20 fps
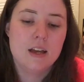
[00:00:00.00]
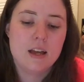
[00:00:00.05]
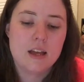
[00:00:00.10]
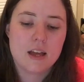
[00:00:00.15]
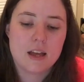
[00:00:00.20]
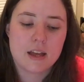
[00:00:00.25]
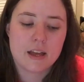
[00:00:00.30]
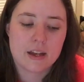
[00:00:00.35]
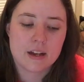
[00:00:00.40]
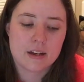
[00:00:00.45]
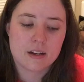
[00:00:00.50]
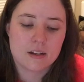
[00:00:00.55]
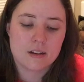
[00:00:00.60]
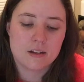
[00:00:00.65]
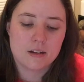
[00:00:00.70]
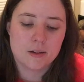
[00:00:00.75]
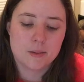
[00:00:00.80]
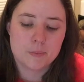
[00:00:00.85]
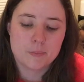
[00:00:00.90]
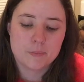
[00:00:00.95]

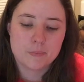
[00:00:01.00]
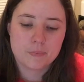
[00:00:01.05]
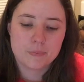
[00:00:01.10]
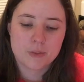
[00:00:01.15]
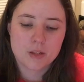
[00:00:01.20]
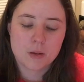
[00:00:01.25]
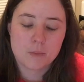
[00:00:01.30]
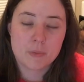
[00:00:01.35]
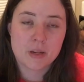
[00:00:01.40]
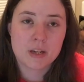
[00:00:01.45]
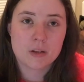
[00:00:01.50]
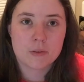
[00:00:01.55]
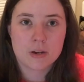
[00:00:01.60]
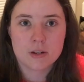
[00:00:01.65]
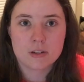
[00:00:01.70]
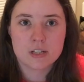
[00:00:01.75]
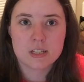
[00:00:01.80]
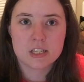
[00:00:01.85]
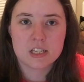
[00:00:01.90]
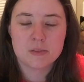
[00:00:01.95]
and being
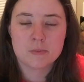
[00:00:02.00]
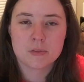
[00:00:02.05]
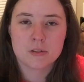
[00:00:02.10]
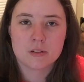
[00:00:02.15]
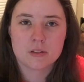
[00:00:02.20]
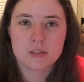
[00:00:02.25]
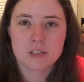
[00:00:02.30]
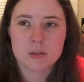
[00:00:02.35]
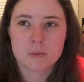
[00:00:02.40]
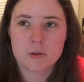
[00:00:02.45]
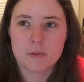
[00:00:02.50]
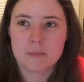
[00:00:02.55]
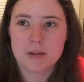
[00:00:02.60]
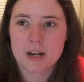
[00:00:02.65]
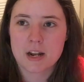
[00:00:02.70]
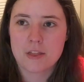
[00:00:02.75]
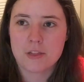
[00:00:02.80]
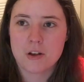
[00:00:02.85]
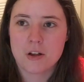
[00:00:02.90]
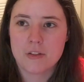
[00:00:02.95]
around December, someone might
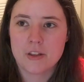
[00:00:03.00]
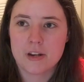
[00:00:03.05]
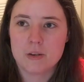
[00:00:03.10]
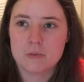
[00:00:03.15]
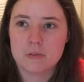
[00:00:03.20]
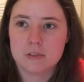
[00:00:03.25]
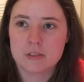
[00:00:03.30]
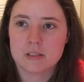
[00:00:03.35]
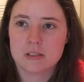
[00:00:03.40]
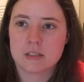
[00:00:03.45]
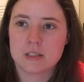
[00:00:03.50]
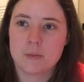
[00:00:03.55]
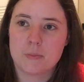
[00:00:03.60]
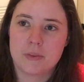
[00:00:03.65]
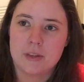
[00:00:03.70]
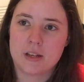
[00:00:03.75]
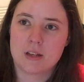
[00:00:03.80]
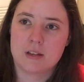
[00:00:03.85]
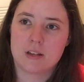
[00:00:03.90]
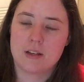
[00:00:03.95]
have thought that it was
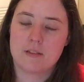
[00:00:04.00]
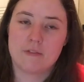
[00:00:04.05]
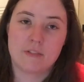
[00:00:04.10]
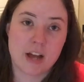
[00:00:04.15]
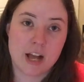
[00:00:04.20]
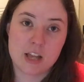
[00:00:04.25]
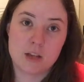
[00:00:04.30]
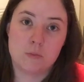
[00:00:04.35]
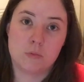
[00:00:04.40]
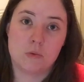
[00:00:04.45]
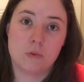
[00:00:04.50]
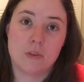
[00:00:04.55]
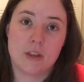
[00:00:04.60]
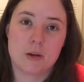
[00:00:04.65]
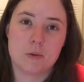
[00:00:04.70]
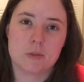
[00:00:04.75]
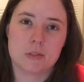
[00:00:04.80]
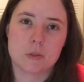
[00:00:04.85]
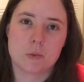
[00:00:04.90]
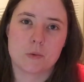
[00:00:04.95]
something valuable
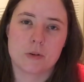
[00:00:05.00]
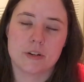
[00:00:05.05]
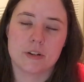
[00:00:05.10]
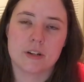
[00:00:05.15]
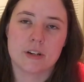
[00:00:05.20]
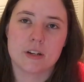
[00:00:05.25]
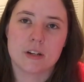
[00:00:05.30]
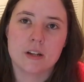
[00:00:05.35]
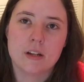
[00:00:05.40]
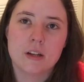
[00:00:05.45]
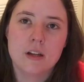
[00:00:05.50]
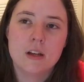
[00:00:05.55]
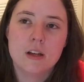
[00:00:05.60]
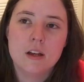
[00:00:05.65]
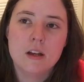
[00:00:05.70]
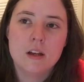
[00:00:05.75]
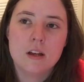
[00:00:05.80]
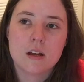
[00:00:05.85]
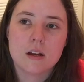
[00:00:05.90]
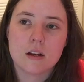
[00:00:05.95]
that was ordered
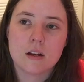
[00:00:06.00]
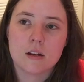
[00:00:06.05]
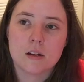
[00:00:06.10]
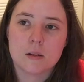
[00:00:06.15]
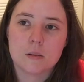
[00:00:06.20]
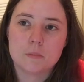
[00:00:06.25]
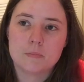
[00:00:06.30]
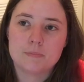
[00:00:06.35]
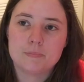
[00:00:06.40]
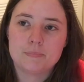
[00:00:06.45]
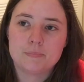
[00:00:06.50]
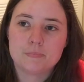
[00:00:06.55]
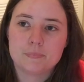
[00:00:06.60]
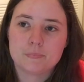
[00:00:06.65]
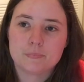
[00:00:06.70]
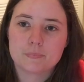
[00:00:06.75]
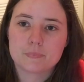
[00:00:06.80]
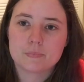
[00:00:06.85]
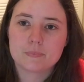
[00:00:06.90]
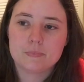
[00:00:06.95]
and
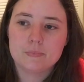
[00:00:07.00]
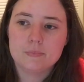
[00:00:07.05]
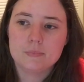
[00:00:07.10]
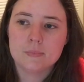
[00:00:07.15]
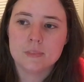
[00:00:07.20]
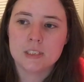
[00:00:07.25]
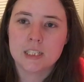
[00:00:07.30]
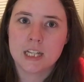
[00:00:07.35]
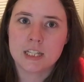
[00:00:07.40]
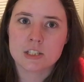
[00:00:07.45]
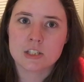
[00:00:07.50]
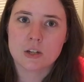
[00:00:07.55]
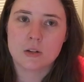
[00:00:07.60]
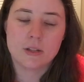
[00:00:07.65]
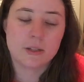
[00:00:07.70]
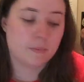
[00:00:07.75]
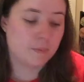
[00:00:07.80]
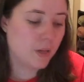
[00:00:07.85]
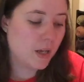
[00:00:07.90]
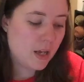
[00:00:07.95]
stole
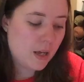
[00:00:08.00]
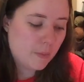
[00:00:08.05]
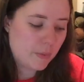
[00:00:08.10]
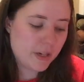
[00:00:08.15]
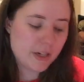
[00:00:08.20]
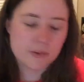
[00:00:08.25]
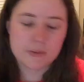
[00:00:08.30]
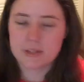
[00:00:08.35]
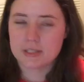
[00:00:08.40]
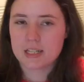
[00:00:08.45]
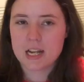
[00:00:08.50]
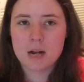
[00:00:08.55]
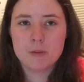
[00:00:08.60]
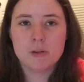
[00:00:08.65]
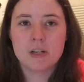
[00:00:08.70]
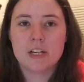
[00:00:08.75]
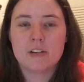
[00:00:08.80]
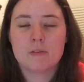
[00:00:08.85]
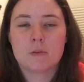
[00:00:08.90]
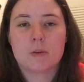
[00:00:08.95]
it. But anyways, I'm
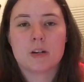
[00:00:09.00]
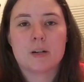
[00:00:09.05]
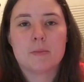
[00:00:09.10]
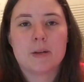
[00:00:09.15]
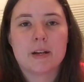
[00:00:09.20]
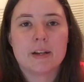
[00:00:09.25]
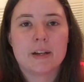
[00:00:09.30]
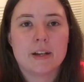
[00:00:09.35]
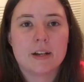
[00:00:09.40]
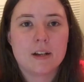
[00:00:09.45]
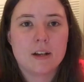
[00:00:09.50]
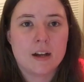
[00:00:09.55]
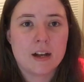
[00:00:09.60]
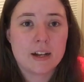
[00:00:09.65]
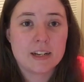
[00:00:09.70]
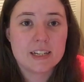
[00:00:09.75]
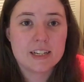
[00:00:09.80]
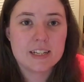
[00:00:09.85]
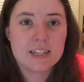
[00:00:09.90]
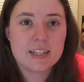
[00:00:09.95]
not even worried about it. I
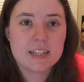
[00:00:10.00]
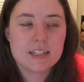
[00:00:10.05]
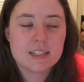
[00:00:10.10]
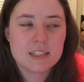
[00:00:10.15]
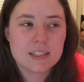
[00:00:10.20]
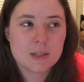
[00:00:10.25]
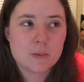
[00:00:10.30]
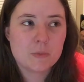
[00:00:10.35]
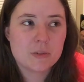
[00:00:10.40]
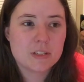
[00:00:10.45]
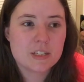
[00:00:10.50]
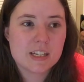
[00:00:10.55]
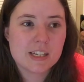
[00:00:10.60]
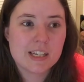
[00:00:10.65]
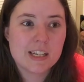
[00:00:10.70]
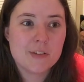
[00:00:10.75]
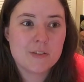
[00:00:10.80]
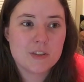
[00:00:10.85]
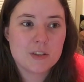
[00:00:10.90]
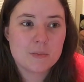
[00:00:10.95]
did get someone to
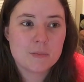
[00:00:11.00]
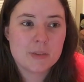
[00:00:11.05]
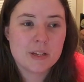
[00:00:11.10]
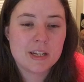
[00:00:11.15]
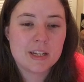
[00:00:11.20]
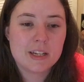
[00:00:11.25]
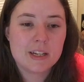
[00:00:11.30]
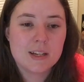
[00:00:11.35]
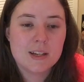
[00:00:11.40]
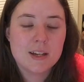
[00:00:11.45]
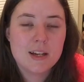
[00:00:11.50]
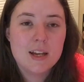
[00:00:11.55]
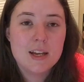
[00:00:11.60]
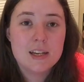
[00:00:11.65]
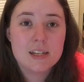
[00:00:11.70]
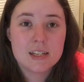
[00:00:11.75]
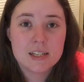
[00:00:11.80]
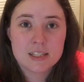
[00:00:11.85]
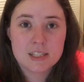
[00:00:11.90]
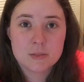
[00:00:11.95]
gift me
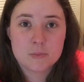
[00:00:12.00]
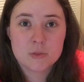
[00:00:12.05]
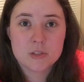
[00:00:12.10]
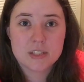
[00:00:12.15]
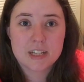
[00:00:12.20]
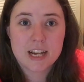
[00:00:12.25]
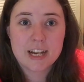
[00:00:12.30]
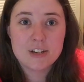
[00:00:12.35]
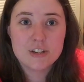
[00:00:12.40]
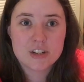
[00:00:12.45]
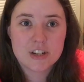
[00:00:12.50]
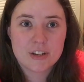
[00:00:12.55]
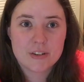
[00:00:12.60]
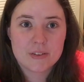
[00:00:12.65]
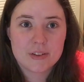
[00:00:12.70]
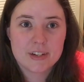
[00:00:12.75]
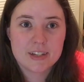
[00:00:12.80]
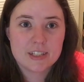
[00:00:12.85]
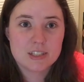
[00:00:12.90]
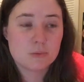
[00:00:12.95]
December's and
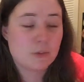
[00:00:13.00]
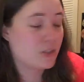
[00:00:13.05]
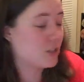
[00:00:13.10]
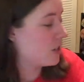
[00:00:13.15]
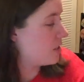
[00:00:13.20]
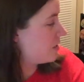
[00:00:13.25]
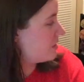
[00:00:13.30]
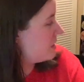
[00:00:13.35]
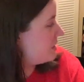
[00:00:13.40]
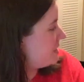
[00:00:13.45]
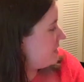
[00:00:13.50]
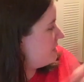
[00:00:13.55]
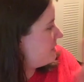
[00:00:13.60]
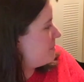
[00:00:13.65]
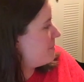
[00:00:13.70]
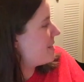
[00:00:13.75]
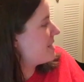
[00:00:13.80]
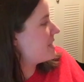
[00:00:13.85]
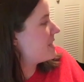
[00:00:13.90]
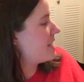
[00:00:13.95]
January's, which are still in
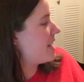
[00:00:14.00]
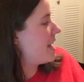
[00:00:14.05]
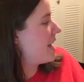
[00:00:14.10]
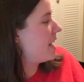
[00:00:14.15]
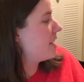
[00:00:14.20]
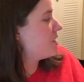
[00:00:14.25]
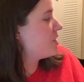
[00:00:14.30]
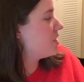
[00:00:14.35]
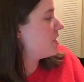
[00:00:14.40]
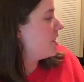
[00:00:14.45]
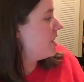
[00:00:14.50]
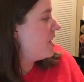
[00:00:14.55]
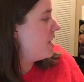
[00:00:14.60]
my stash.